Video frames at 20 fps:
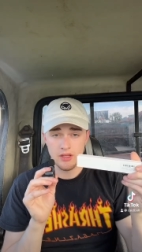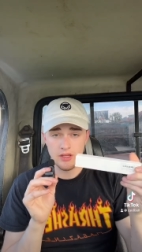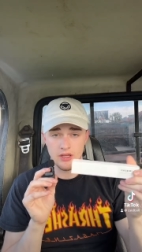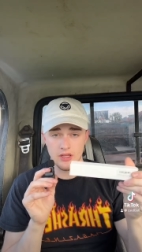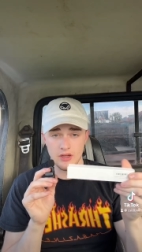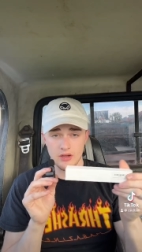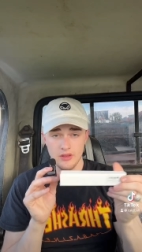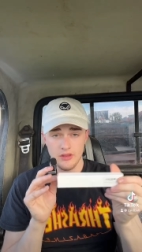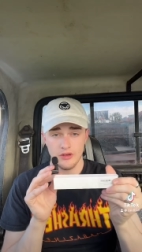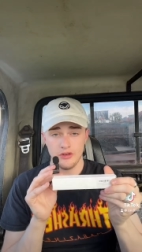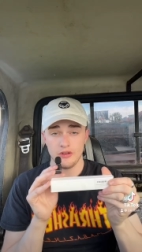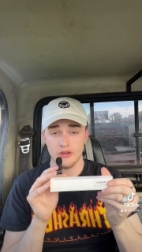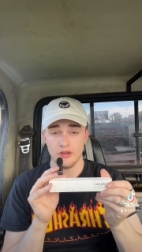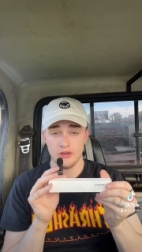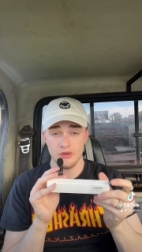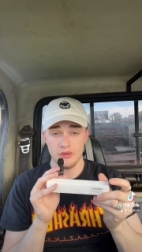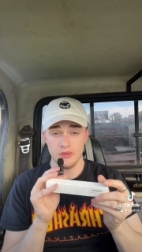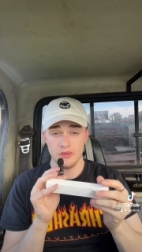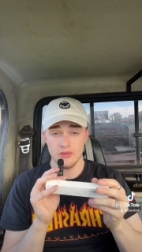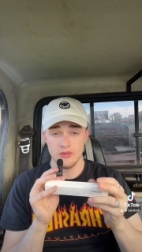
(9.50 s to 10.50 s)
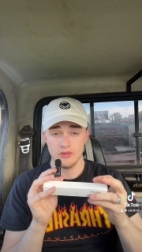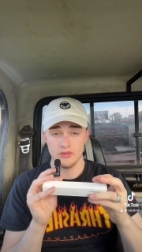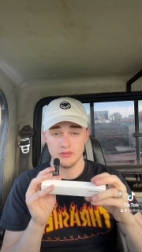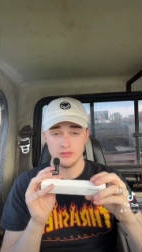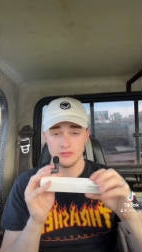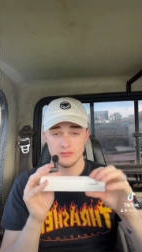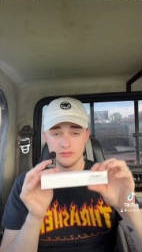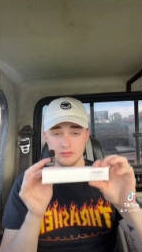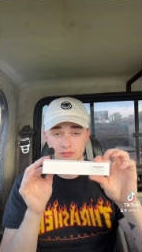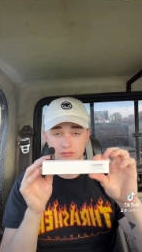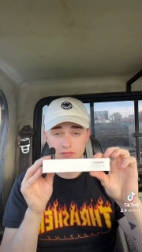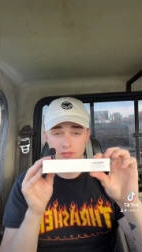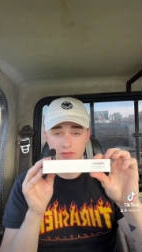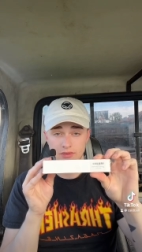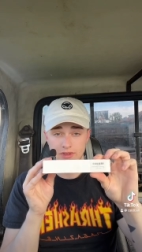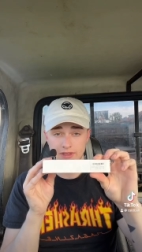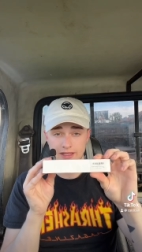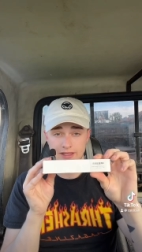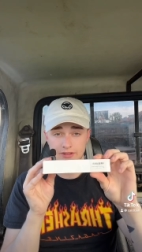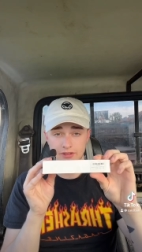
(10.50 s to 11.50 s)
here are the 2
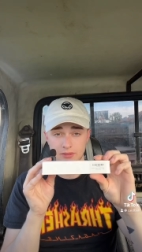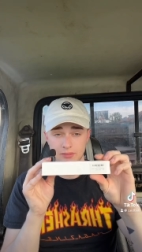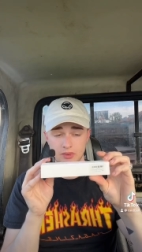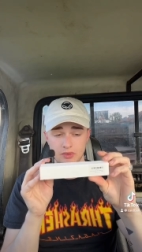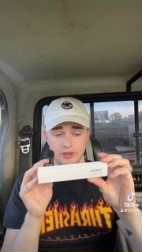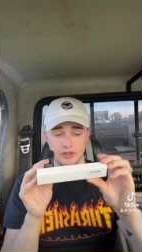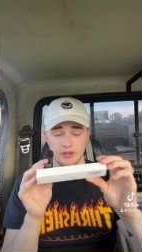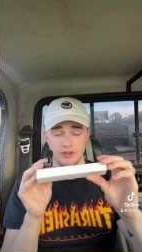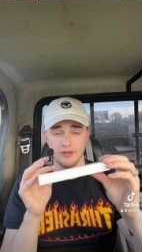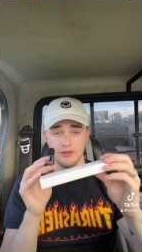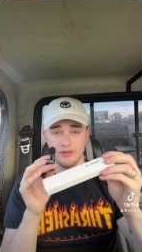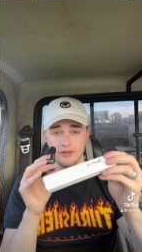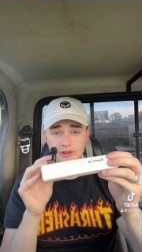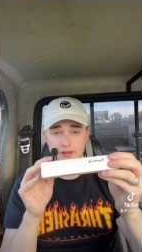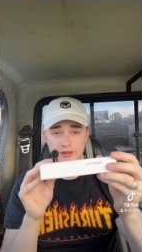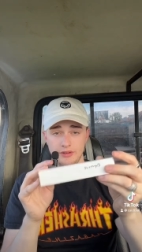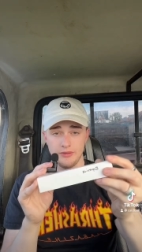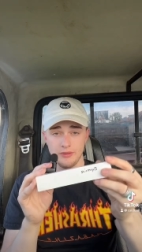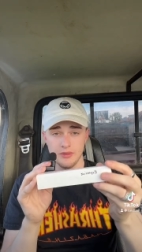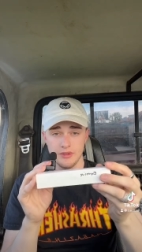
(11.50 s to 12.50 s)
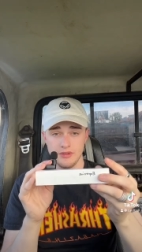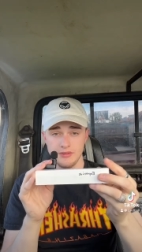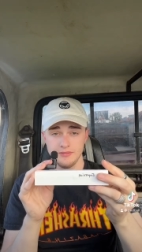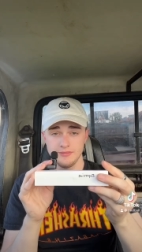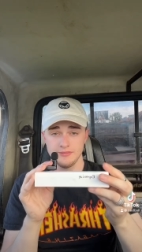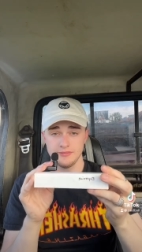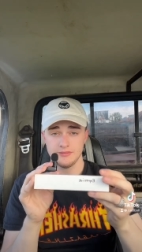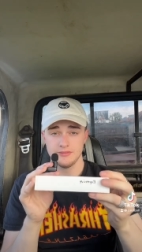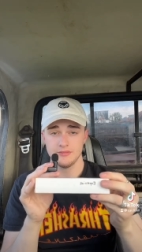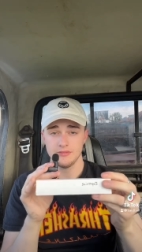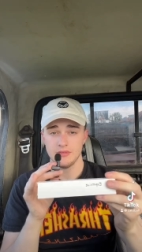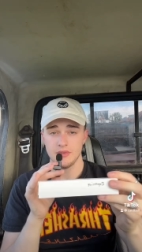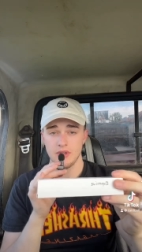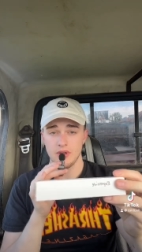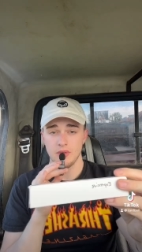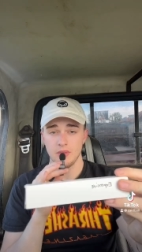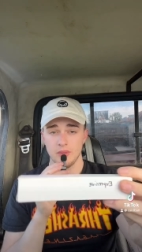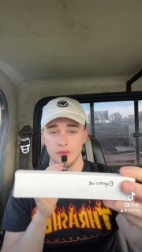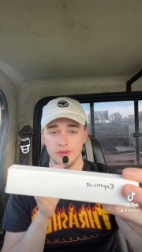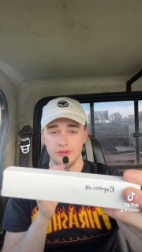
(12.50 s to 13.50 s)
laser pointers. This one
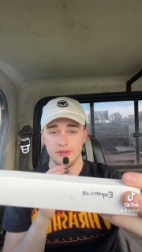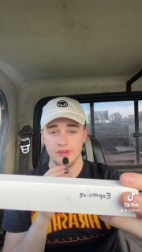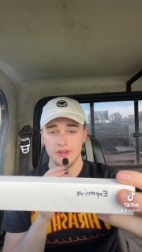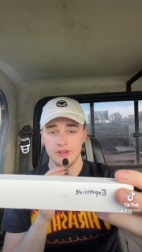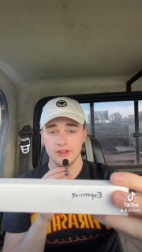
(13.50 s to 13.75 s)
was the